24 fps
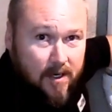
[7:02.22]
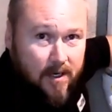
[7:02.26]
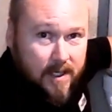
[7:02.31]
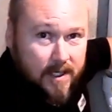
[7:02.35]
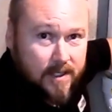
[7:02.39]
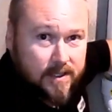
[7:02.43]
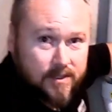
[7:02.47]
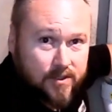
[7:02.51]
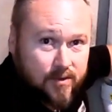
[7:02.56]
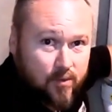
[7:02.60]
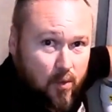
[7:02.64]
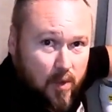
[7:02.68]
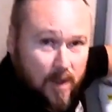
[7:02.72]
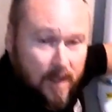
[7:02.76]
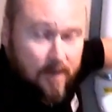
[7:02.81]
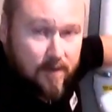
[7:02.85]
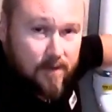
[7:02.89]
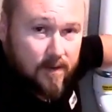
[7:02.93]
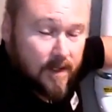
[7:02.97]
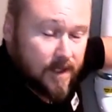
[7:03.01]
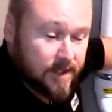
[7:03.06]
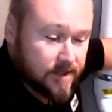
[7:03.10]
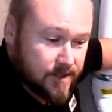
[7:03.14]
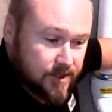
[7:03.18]
areas
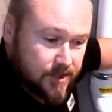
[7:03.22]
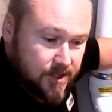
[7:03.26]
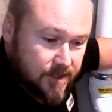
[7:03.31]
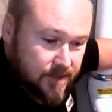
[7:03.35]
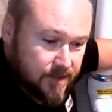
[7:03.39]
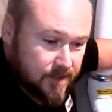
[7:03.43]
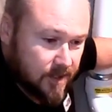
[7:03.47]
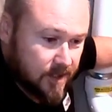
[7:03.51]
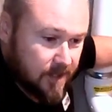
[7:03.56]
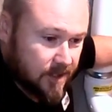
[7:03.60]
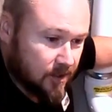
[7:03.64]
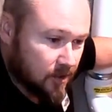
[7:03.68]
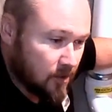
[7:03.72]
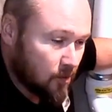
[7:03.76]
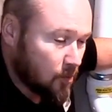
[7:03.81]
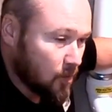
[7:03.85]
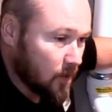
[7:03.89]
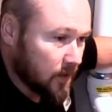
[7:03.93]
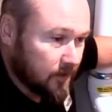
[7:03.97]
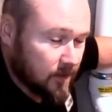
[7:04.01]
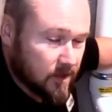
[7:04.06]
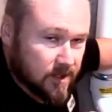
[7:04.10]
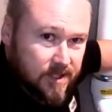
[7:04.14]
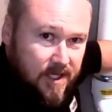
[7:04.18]
where it's just,
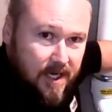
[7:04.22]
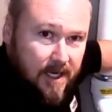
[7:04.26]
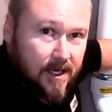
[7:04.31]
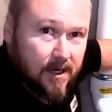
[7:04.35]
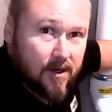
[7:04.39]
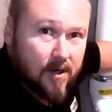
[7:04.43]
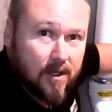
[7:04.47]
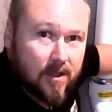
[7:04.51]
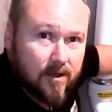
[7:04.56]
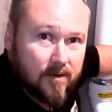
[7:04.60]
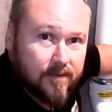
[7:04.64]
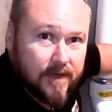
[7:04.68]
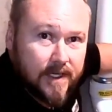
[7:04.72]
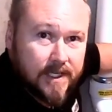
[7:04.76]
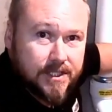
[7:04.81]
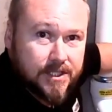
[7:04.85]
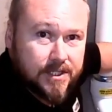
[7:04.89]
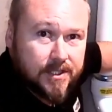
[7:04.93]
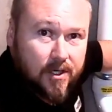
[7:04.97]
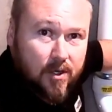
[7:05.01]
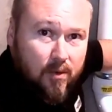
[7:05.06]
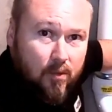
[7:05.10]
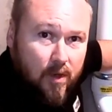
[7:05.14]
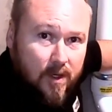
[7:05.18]
whether it's higher
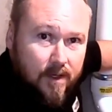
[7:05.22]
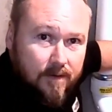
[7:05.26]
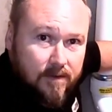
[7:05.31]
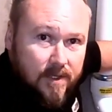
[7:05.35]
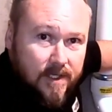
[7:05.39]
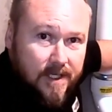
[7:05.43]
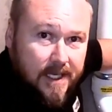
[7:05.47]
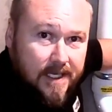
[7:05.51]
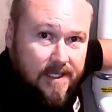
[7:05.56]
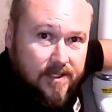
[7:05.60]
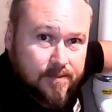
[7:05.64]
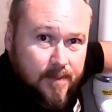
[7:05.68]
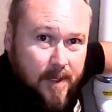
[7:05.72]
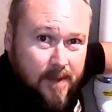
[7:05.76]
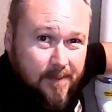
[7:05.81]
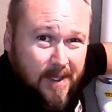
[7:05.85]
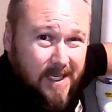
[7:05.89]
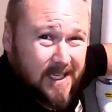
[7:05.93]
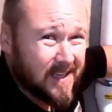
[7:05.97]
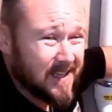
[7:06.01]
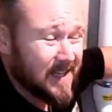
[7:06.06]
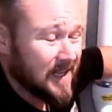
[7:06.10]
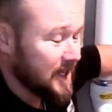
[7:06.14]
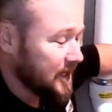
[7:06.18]
elevation or whatever the case may
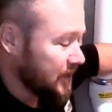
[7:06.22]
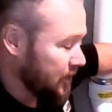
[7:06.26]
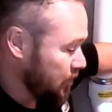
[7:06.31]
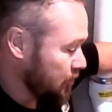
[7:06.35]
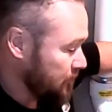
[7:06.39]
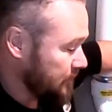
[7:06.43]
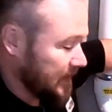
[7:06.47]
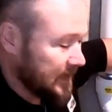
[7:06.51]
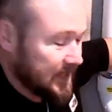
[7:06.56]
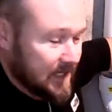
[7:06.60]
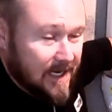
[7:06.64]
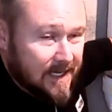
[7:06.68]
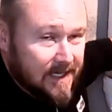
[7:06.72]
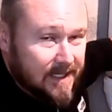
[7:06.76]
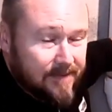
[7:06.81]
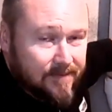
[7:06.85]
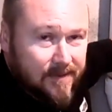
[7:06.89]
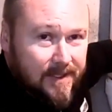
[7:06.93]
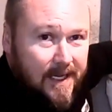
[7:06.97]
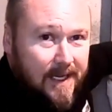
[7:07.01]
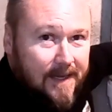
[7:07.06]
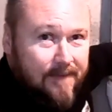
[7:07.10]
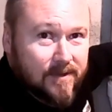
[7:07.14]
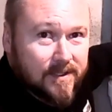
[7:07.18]
be, you may not
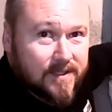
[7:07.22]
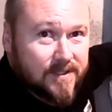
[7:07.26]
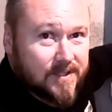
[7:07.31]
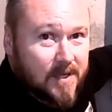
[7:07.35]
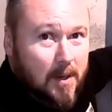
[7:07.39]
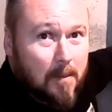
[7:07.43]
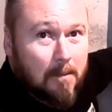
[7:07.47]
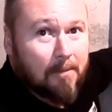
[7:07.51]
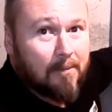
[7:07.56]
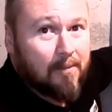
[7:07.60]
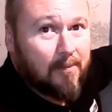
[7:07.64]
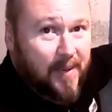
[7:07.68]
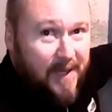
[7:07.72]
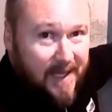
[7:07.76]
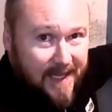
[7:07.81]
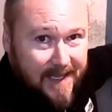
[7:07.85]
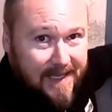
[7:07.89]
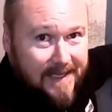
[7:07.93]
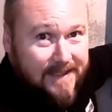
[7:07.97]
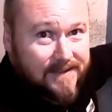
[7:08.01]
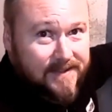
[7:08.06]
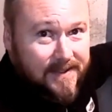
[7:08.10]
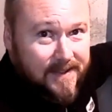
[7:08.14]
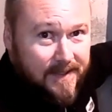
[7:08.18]
even have a sump
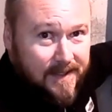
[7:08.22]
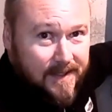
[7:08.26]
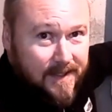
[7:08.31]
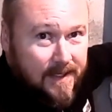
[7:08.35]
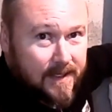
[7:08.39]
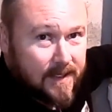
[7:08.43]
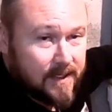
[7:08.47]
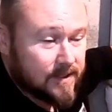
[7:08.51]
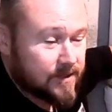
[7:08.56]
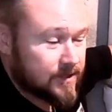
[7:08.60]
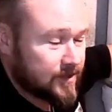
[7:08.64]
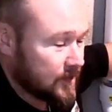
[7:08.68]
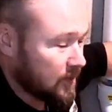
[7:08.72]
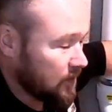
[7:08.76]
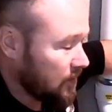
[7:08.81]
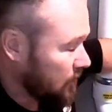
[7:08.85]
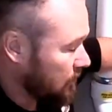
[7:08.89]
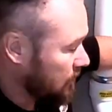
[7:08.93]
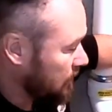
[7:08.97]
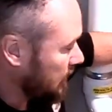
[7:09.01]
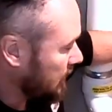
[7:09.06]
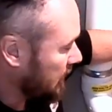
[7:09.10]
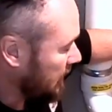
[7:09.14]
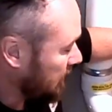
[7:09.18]
pit.
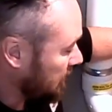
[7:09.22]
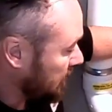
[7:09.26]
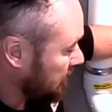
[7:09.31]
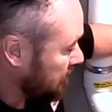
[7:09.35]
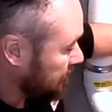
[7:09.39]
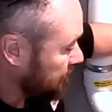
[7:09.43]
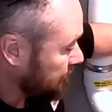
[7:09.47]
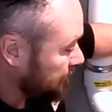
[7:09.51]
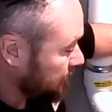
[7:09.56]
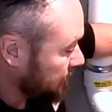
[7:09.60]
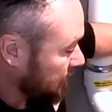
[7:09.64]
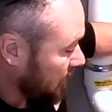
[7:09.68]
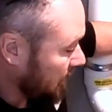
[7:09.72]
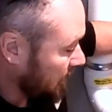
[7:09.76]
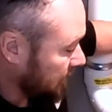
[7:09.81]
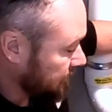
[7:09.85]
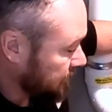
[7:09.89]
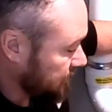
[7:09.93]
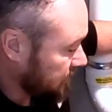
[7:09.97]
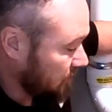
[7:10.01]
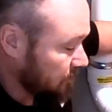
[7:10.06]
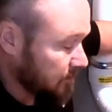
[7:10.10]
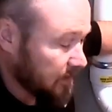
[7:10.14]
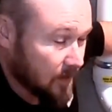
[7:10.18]
So
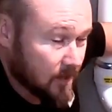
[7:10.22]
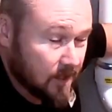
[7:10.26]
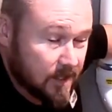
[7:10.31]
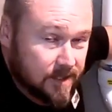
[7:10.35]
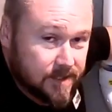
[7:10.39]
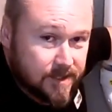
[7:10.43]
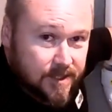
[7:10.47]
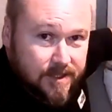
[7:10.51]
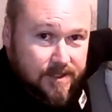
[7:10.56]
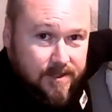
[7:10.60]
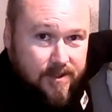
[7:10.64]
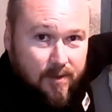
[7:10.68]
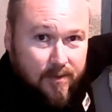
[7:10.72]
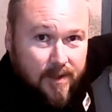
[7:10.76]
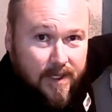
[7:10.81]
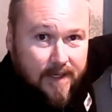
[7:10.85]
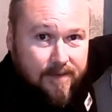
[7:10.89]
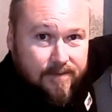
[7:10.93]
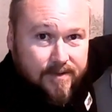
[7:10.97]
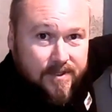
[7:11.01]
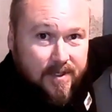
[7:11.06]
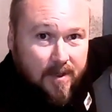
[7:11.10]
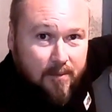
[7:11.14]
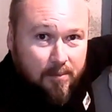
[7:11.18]
in some areas just don't
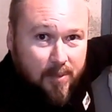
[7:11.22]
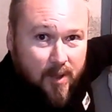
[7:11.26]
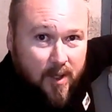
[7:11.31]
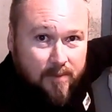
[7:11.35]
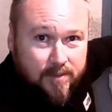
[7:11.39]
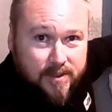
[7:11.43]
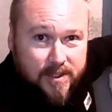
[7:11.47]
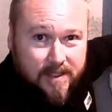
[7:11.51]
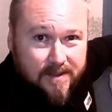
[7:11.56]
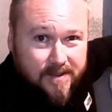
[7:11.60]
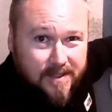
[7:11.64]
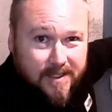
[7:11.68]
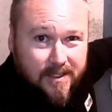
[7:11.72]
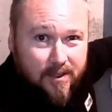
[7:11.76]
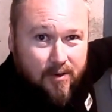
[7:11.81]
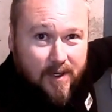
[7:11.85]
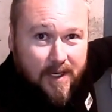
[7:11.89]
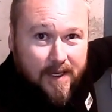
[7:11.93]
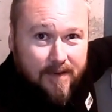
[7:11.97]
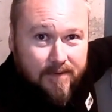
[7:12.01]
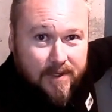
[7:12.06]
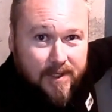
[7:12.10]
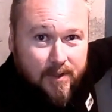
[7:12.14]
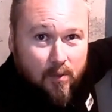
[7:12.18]
have sump pumps because they
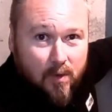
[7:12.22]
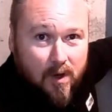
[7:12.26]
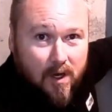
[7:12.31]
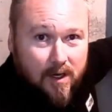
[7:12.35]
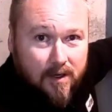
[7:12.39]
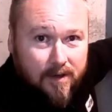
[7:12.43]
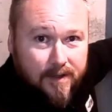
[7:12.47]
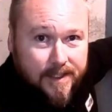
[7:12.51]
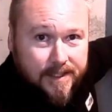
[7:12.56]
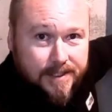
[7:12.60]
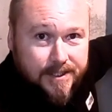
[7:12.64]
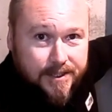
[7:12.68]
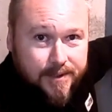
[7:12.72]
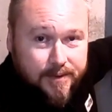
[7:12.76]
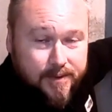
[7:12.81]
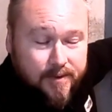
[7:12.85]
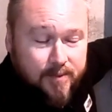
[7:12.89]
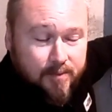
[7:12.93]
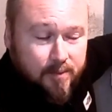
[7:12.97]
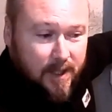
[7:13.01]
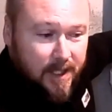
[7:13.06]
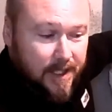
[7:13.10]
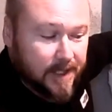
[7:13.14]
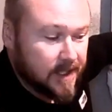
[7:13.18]
don't have any water
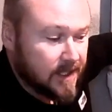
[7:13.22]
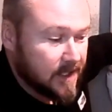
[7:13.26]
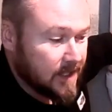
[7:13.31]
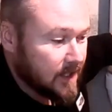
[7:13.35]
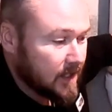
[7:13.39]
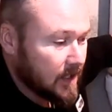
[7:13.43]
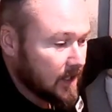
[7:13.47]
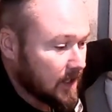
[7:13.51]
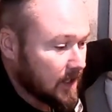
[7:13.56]
issues. But